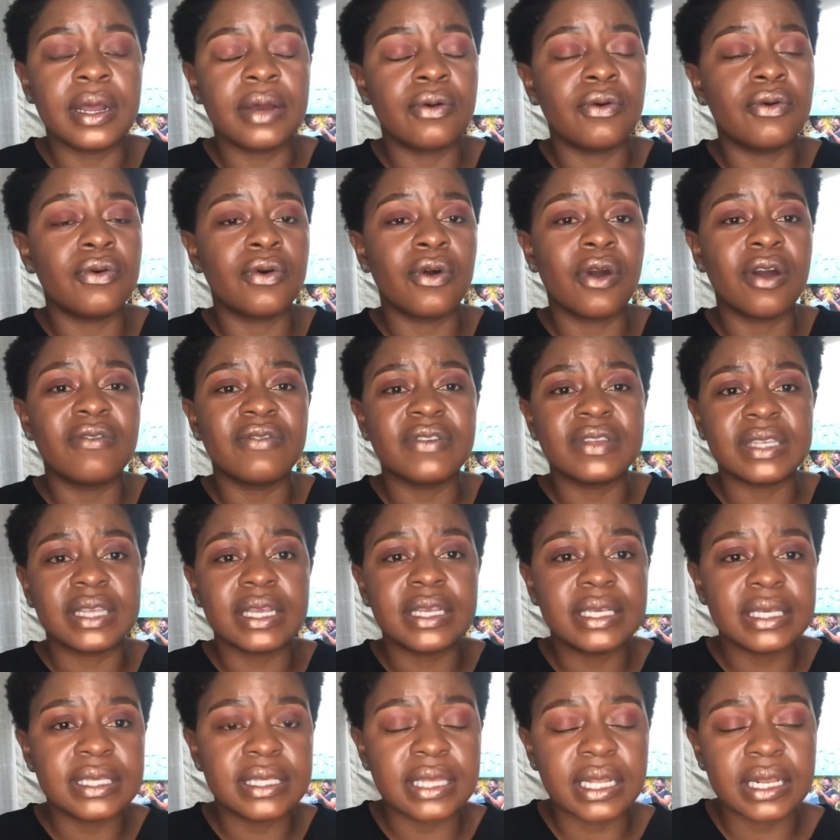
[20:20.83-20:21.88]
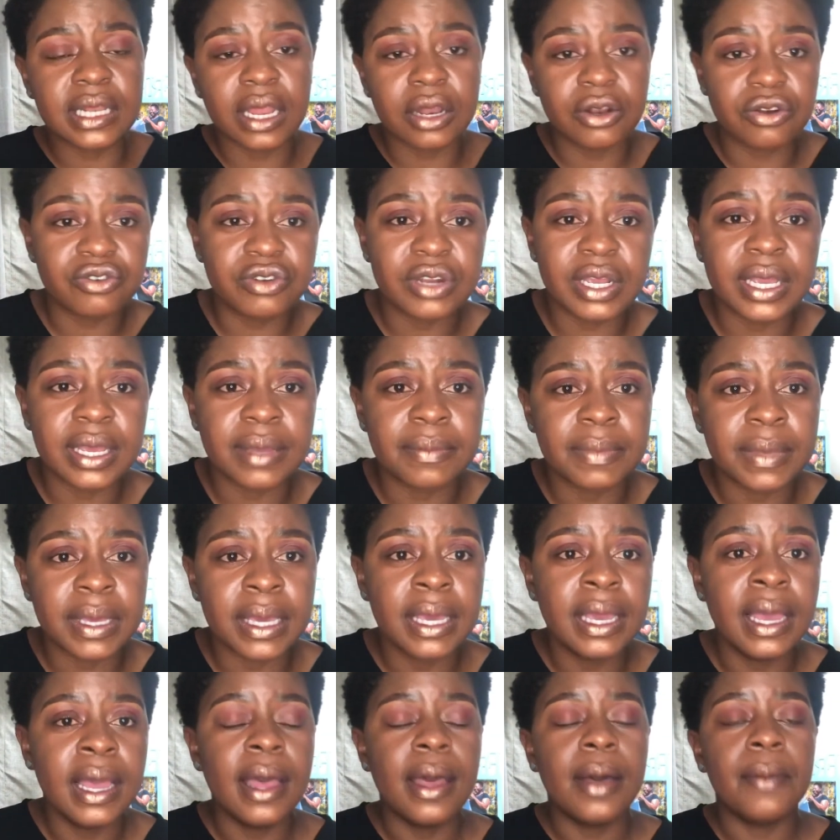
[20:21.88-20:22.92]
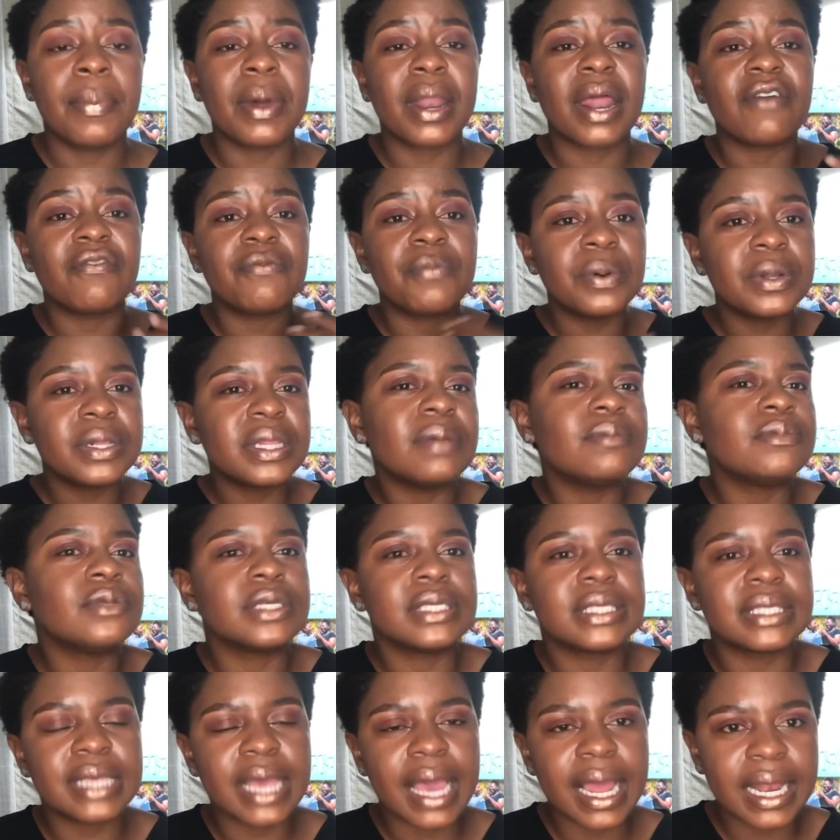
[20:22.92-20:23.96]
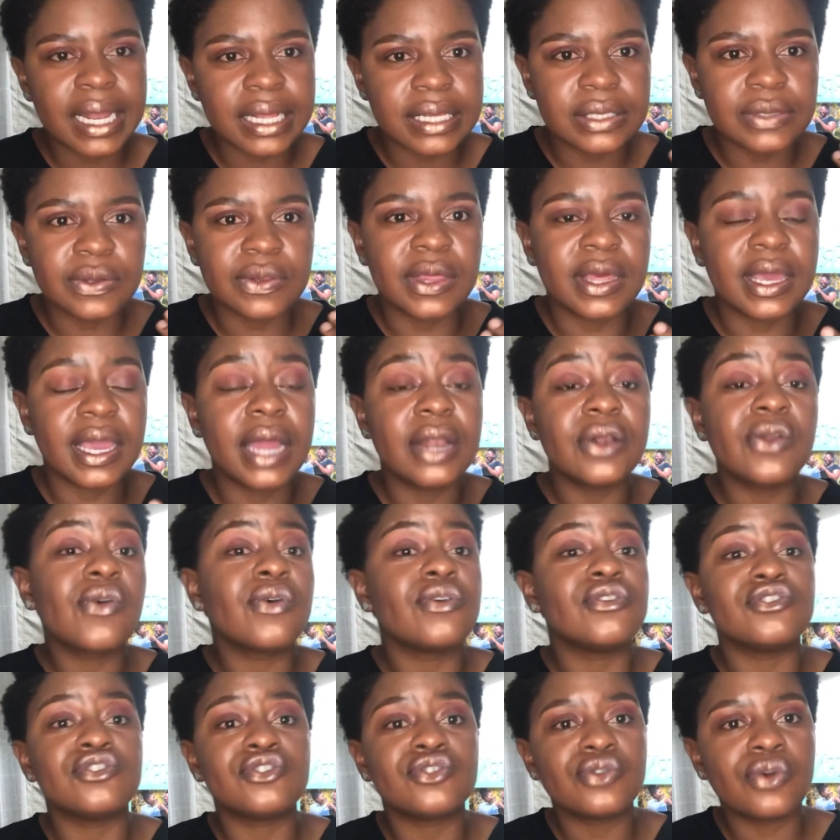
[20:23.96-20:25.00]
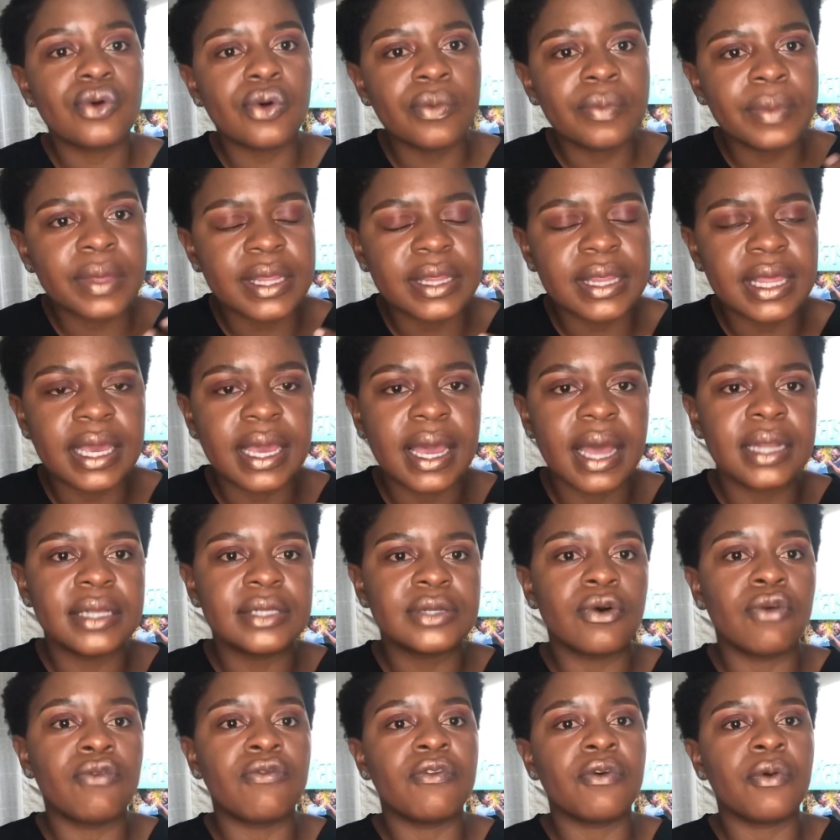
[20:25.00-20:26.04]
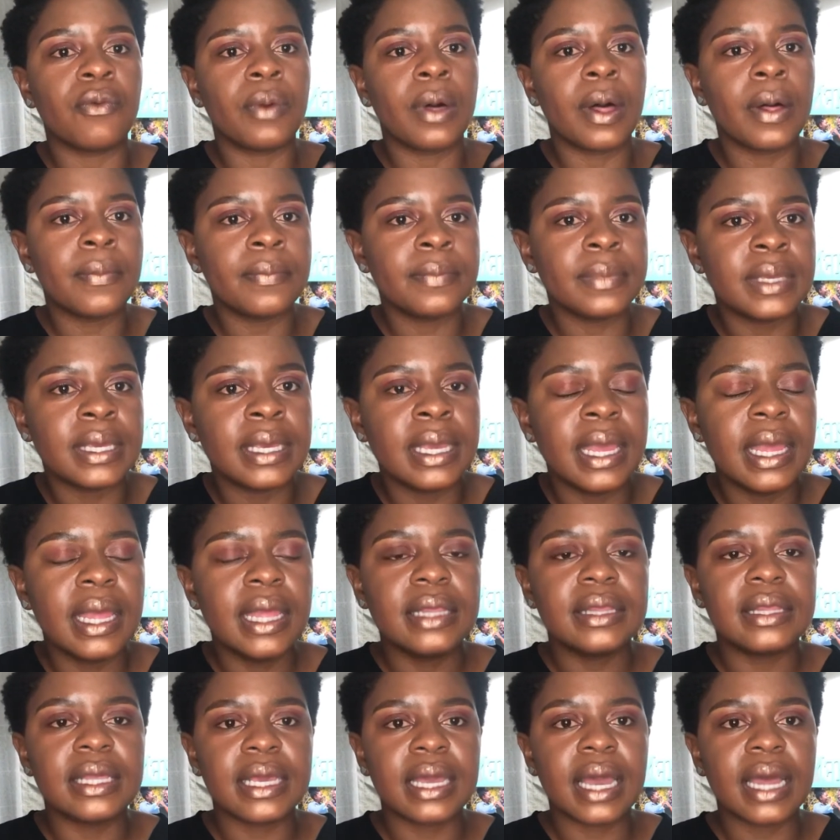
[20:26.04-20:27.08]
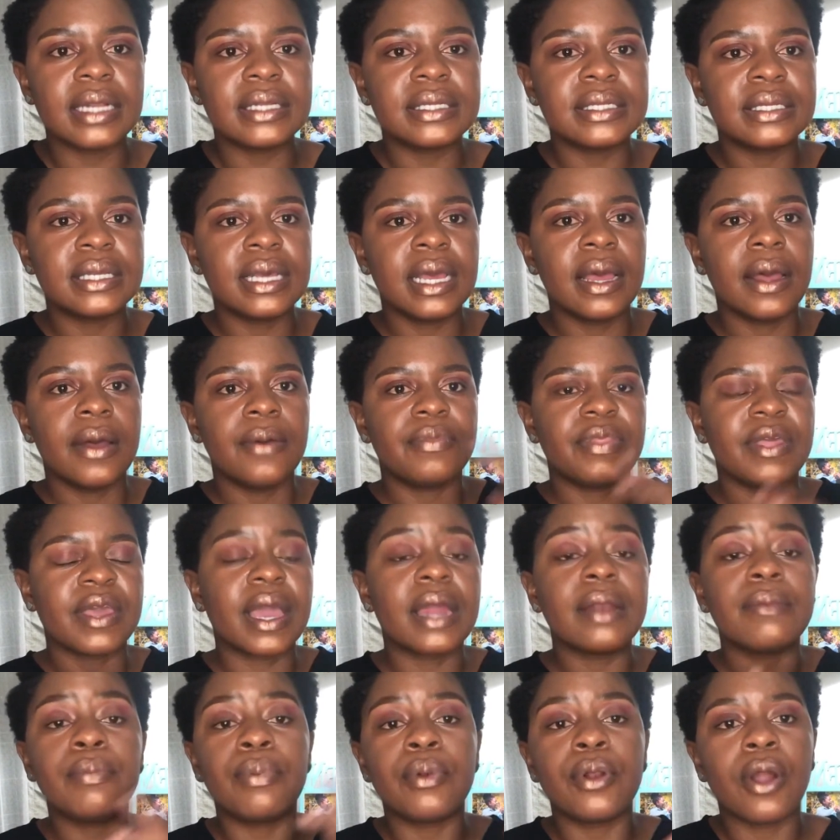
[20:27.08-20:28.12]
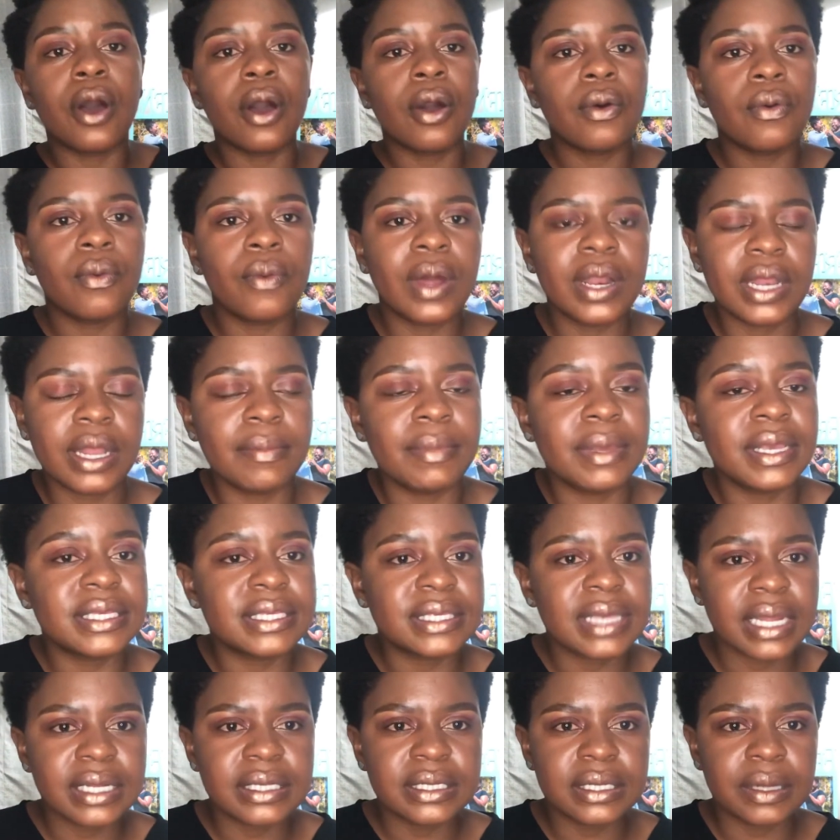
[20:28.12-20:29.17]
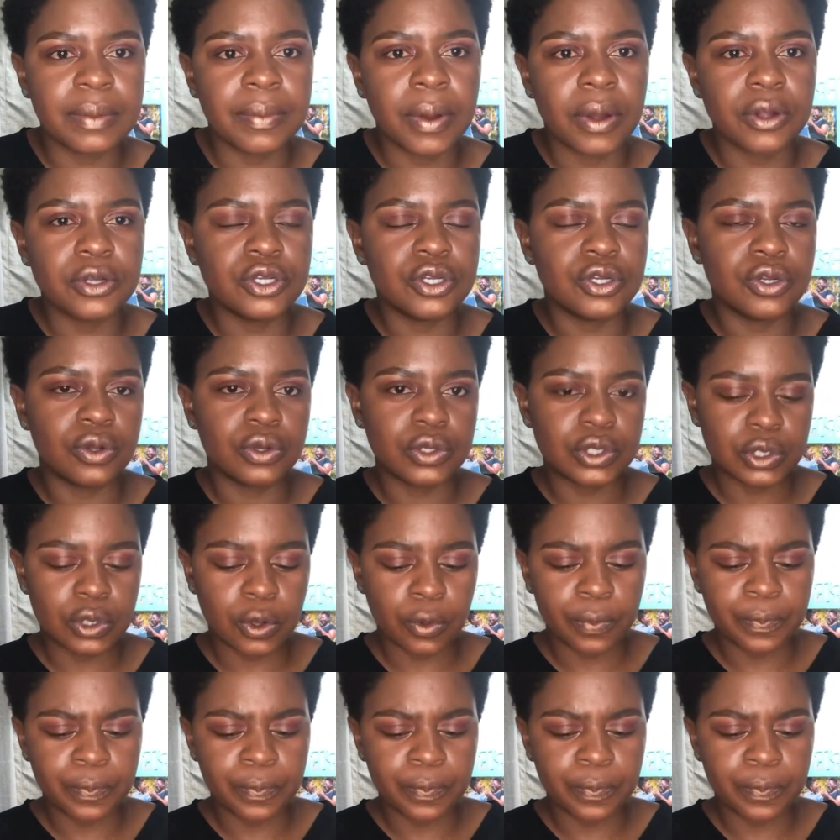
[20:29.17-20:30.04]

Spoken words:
conversations that can trigger me, but I've put them to silence, so they can't control me, they can't overwhelm me, they can't block what I'm excited about. So